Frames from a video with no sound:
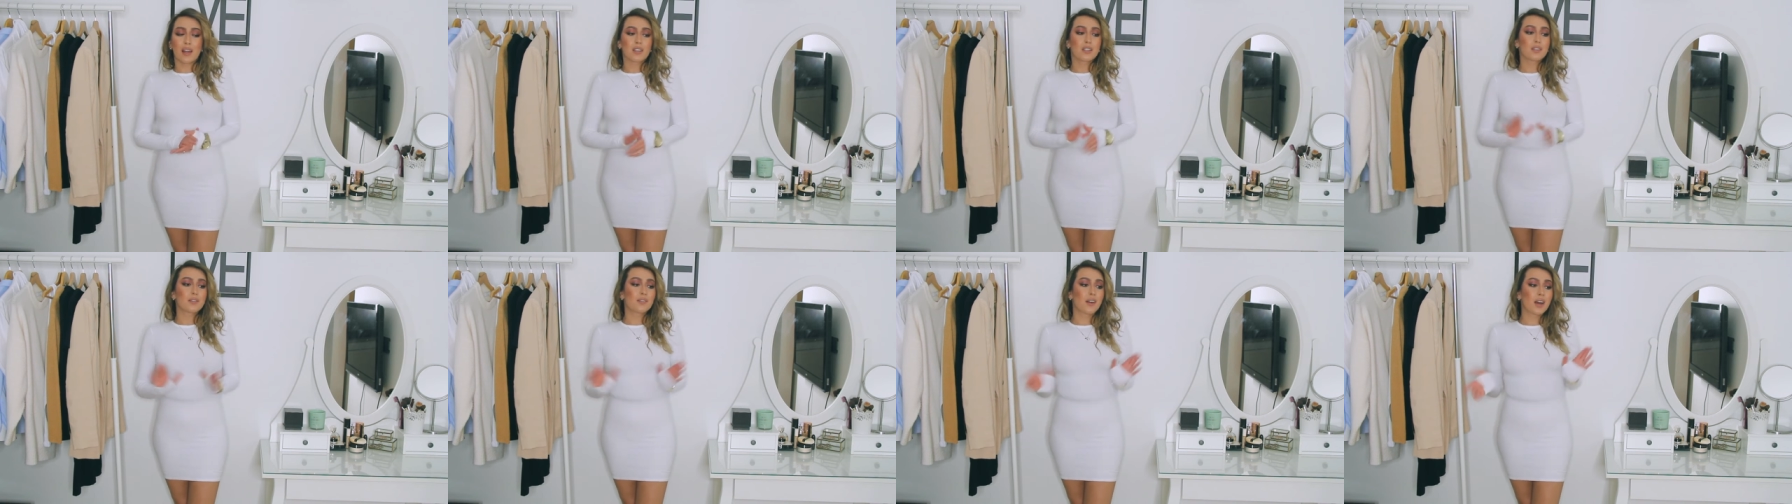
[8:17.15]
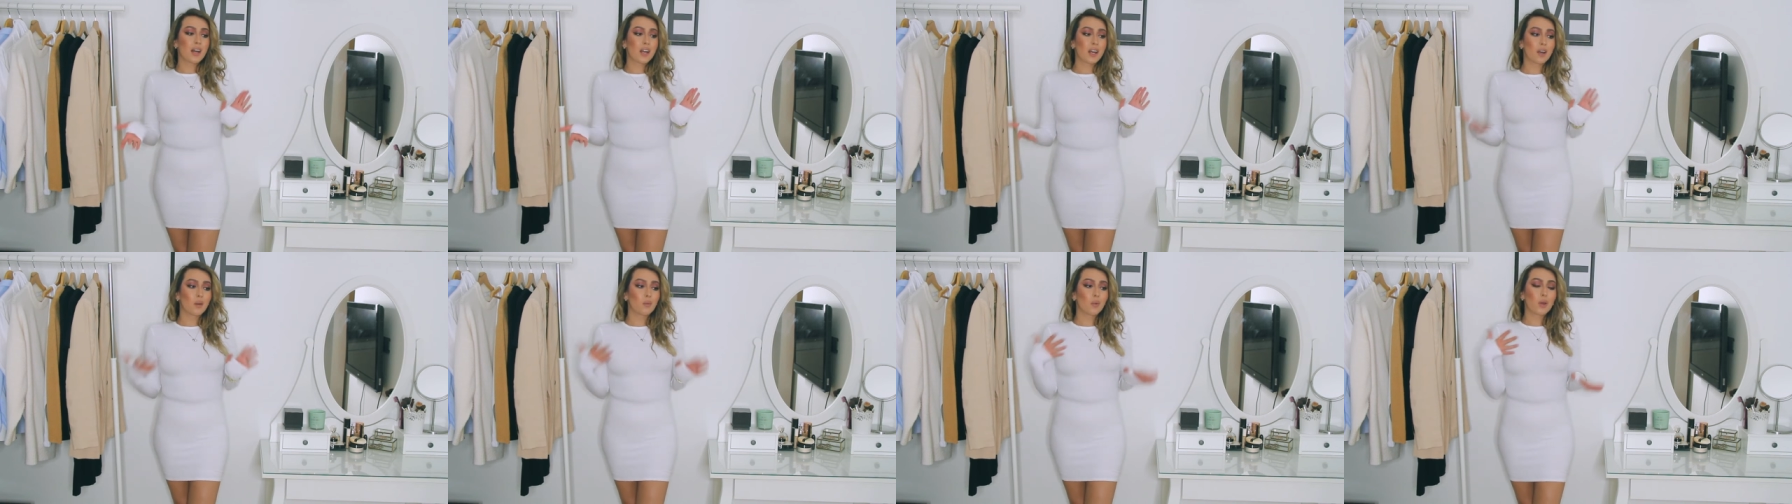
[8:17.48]
it's
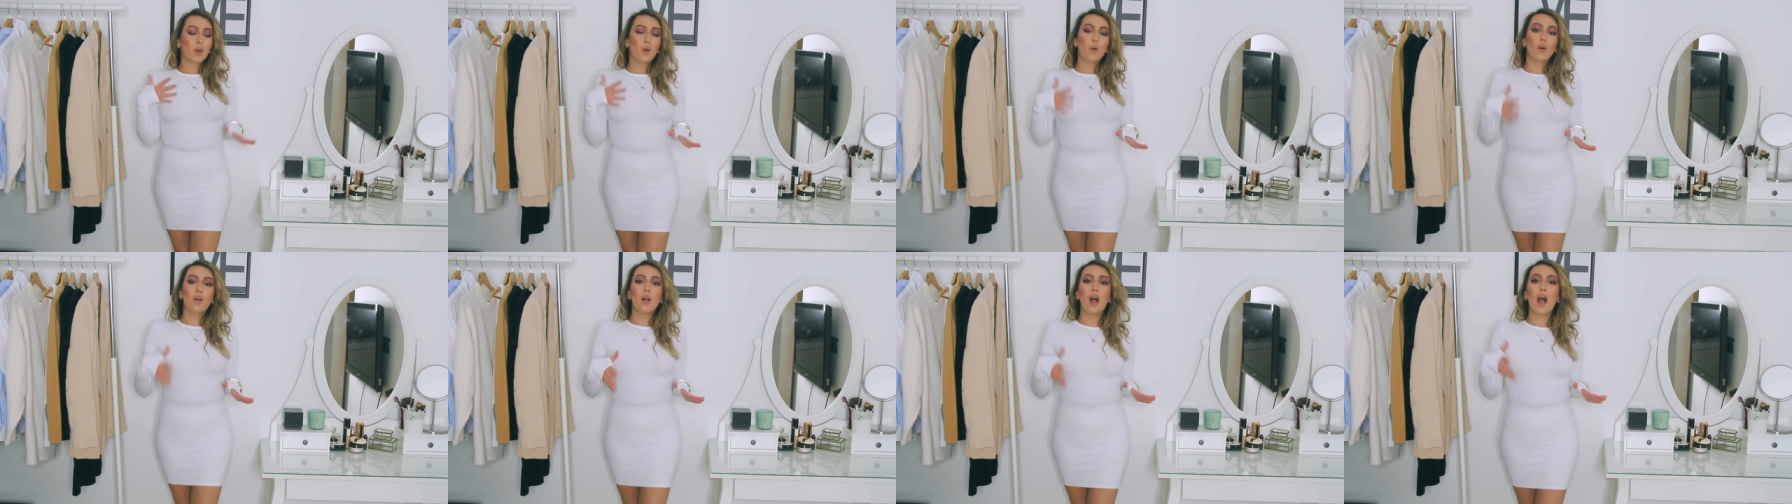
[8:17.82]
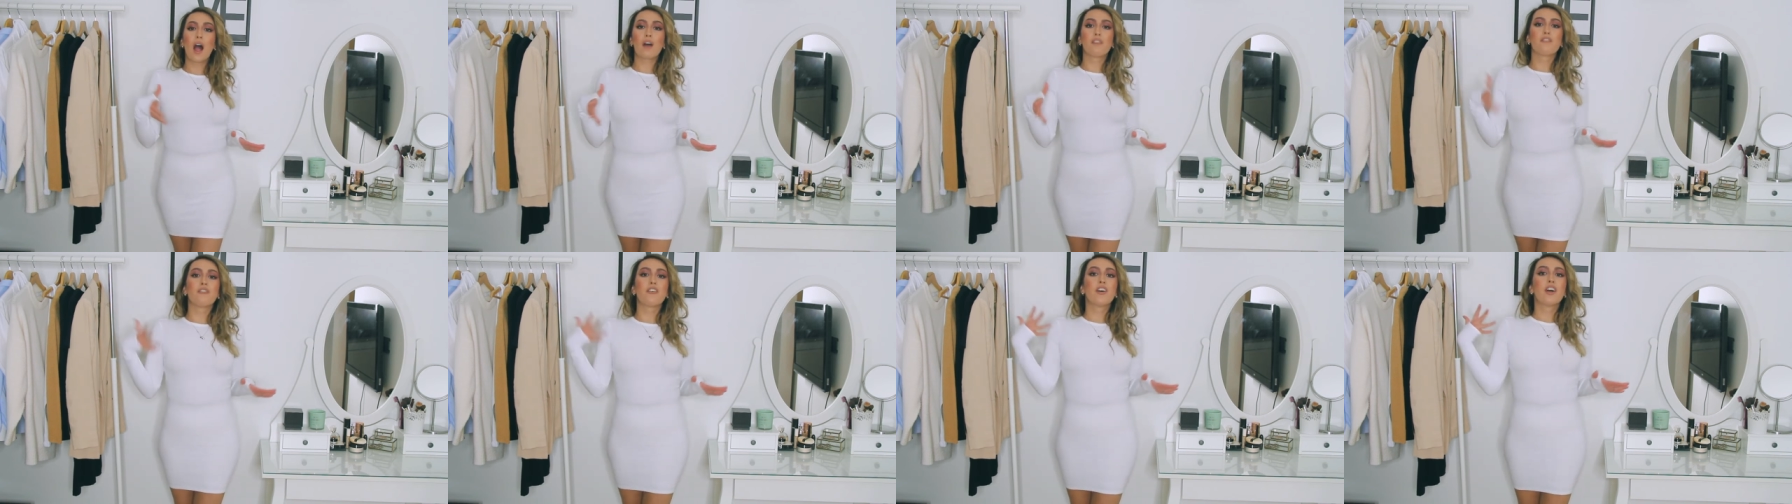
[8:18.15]
fine we all
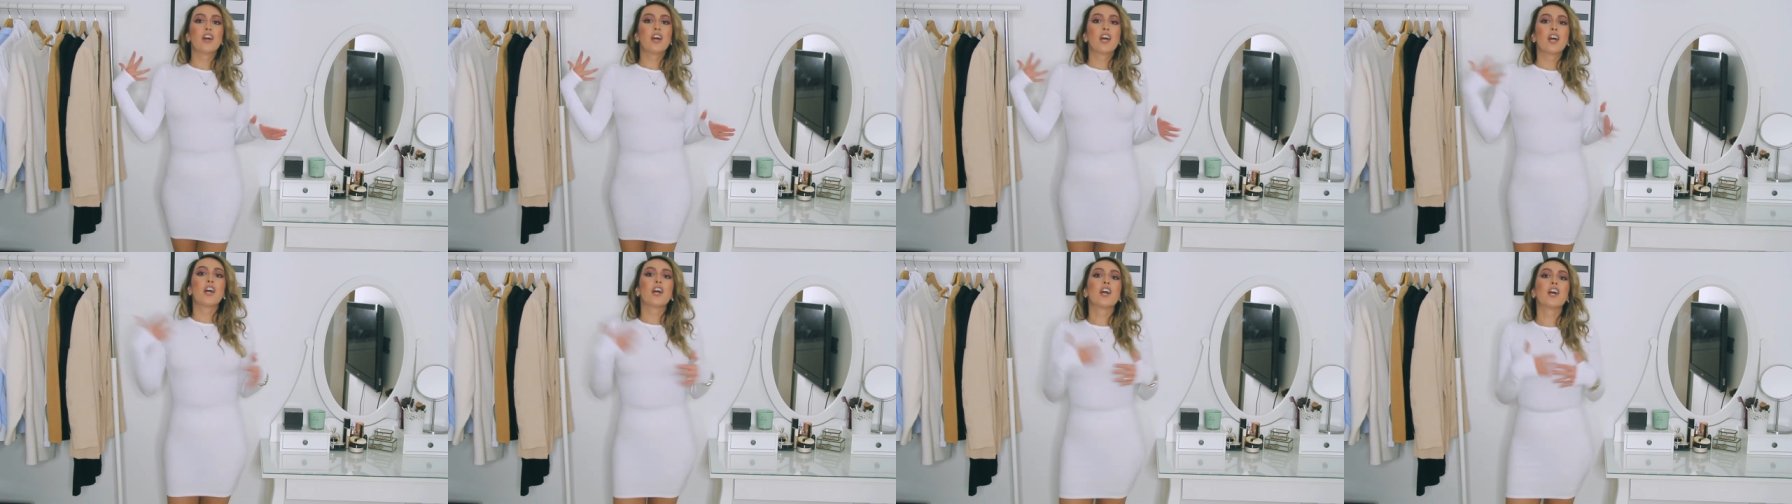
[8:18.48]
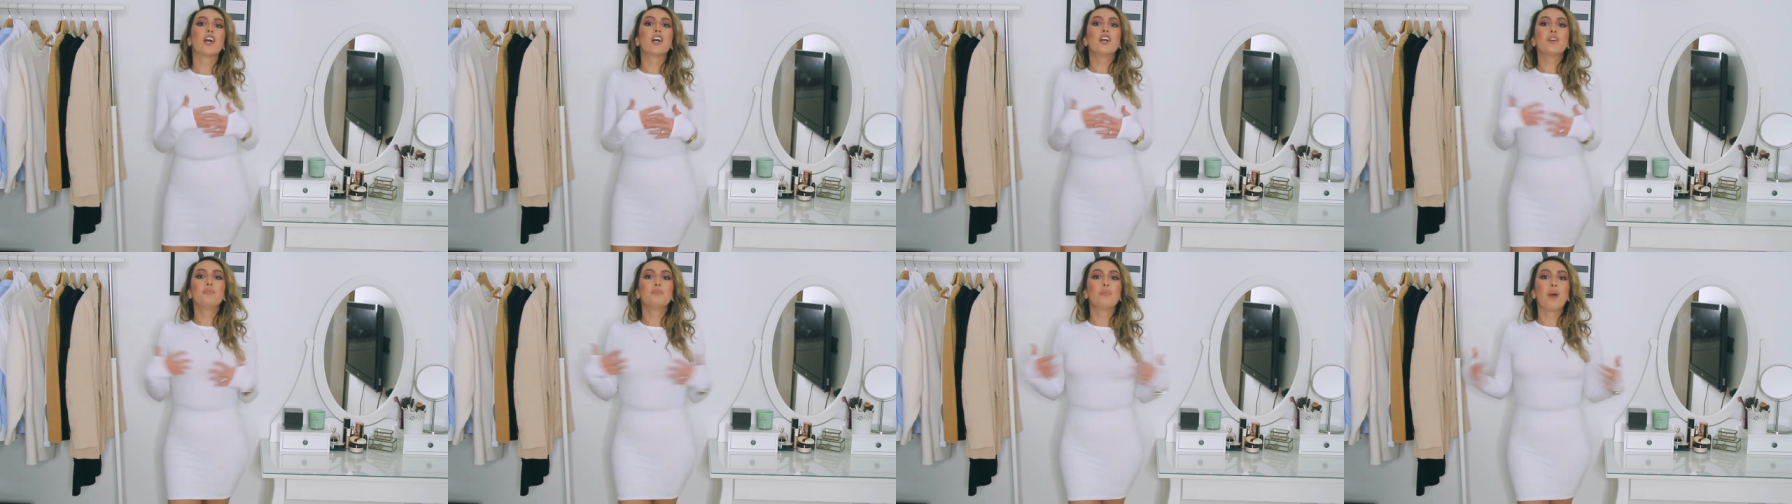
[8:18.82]
have
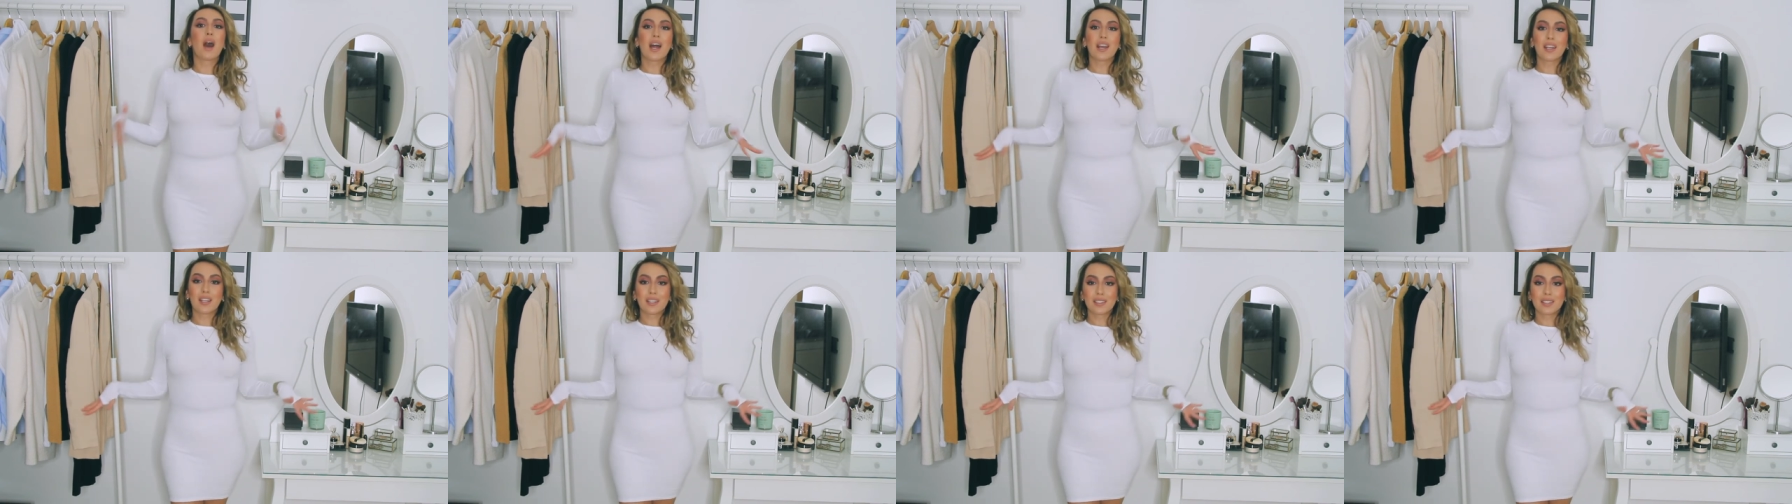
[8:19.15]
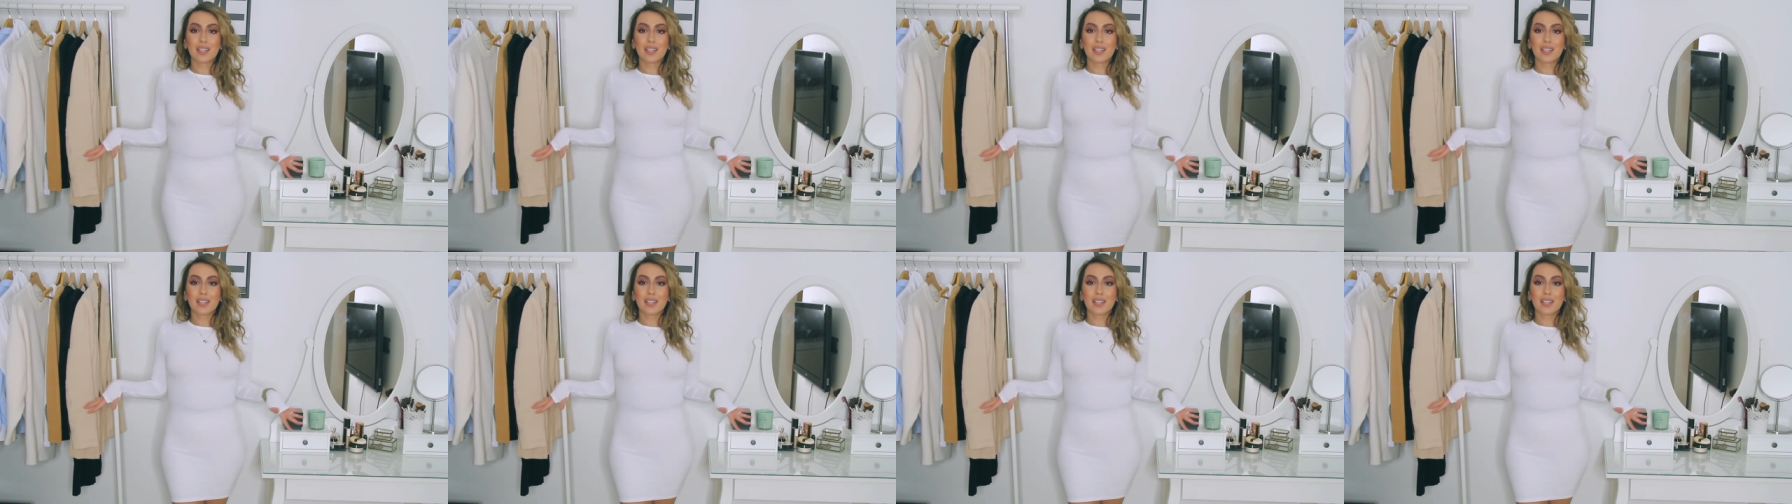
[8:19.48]
good body